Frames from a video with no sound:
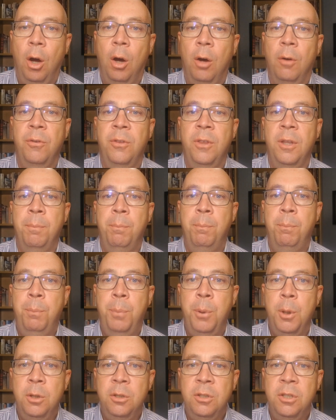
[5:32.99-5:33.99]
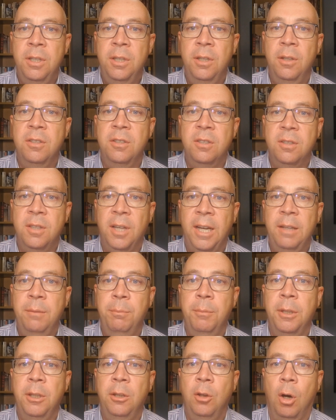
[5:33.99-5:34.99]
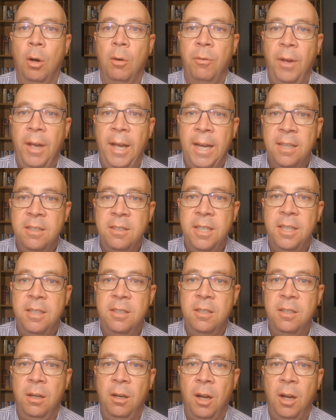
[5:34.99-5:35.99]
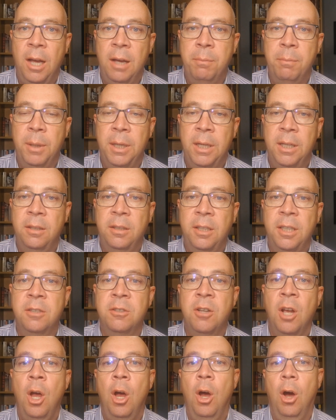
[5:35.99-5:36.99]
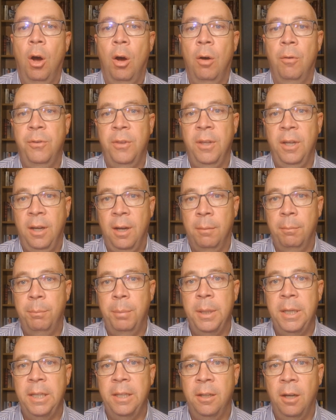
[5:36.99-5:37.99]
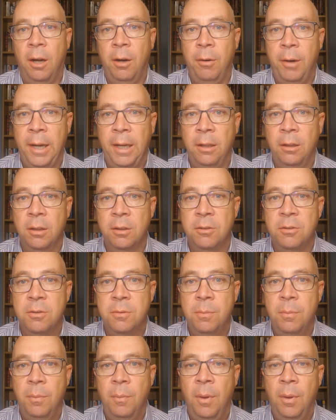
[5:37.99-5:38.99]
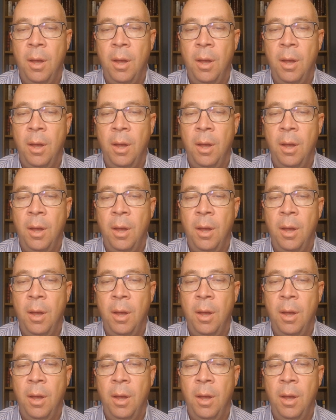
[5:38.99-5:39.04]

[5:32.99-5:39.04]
of the personal statement of assets and liabilities of the company directors.